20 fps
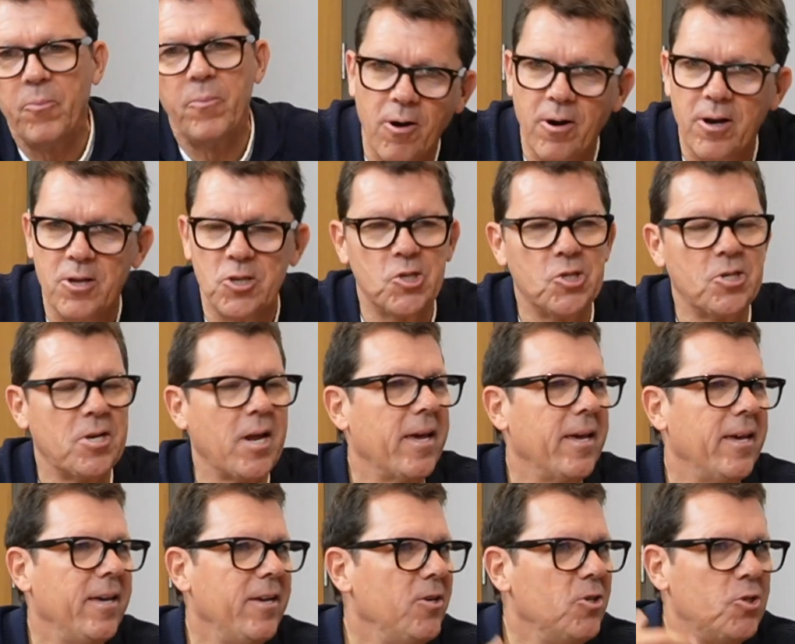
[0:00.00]
on a
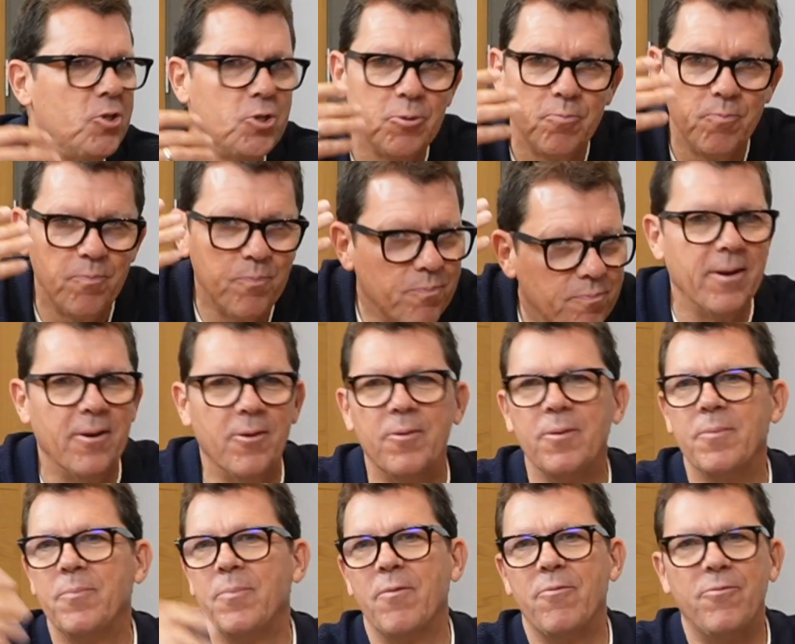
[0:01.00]
stage,
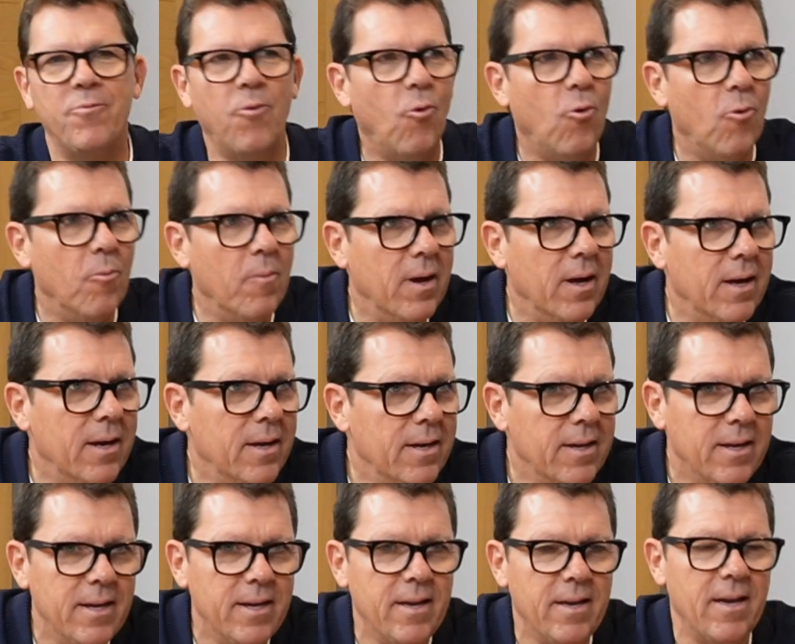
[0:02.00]
a performer,
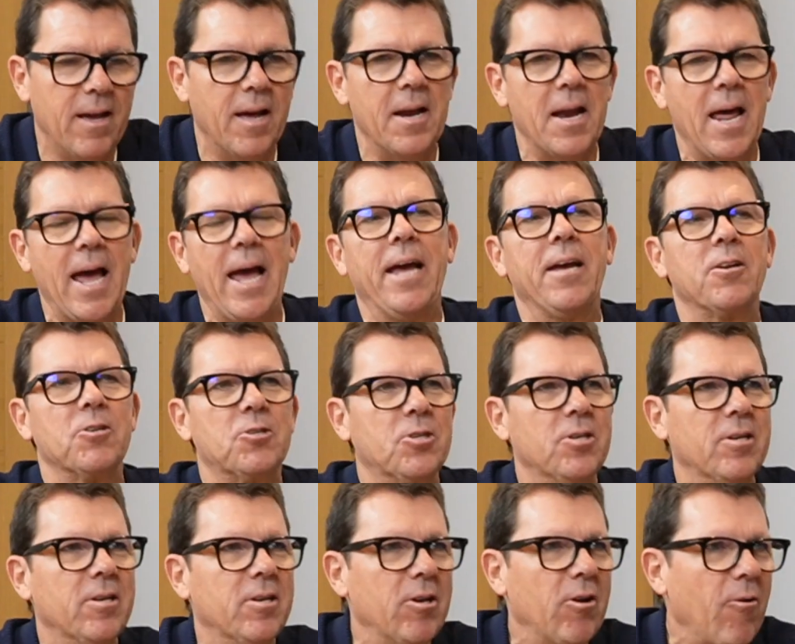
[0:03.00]
an
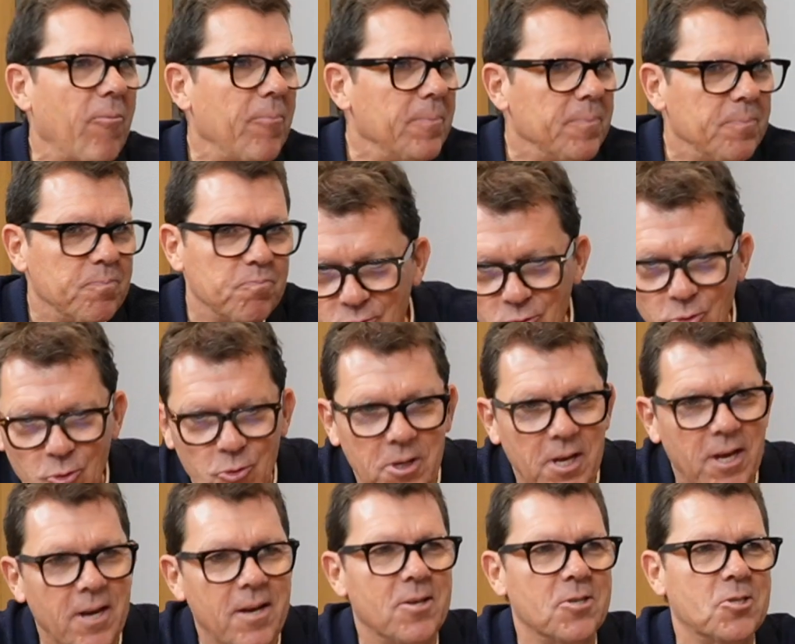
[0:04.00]
actor,
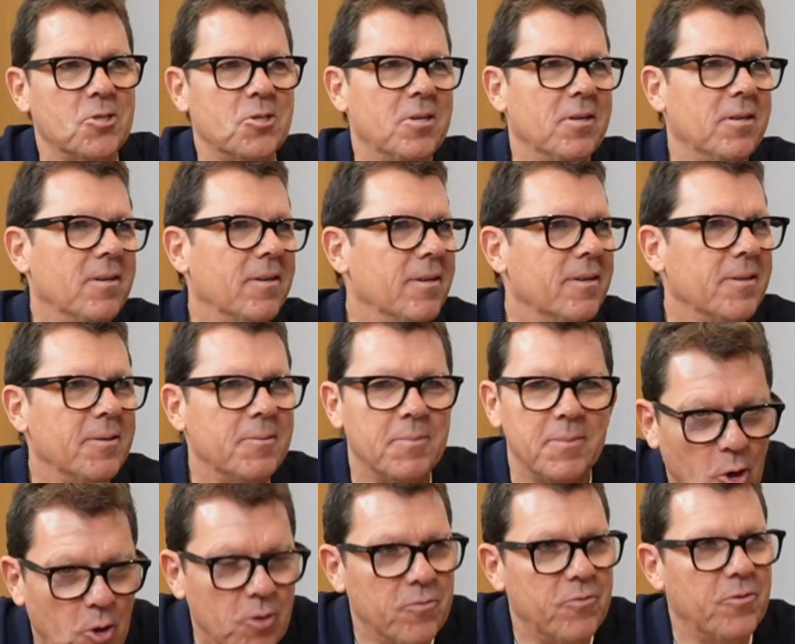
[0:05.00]
broadcaster,
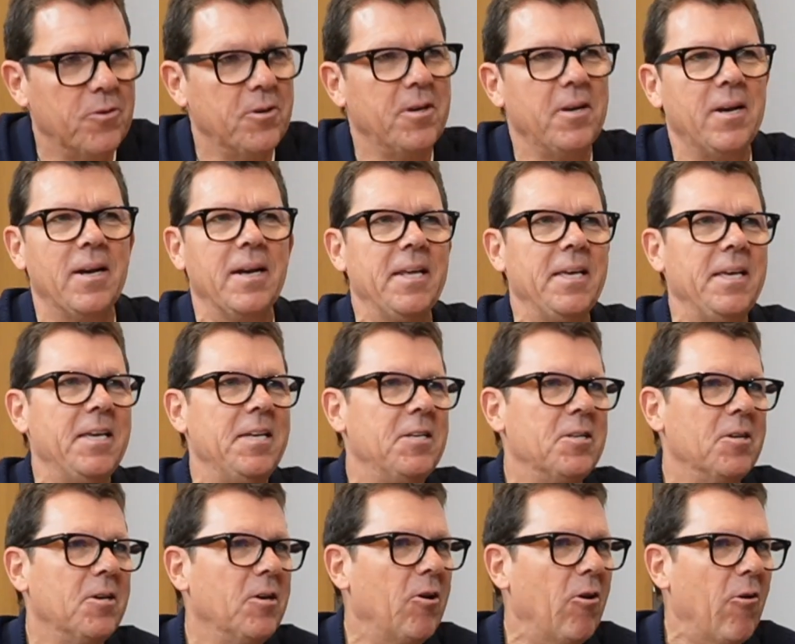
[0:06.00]
confident
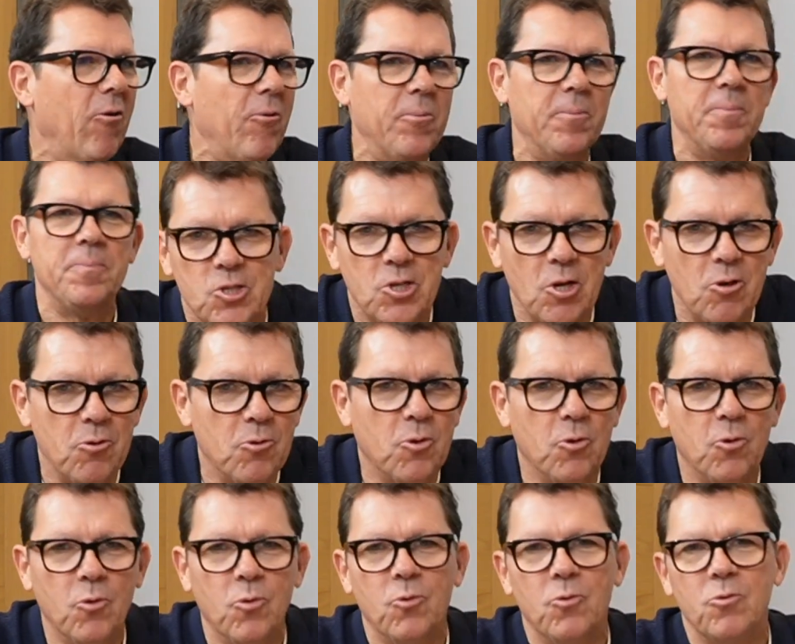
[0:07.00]
leader,
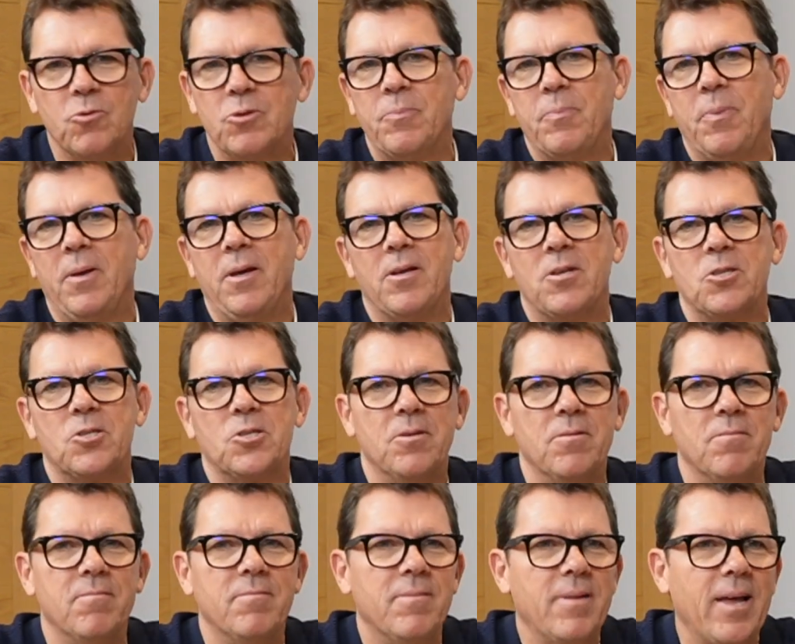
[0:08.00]
so-called
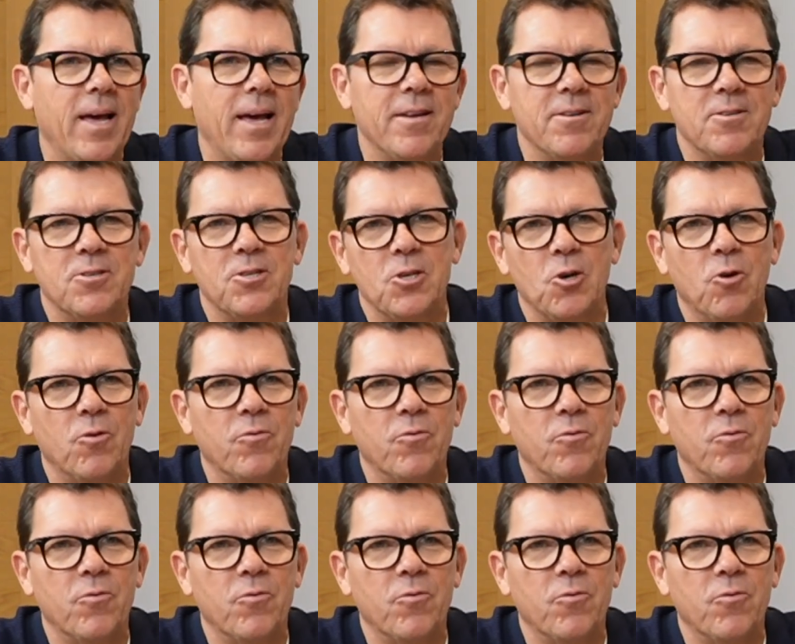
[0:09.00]
person at the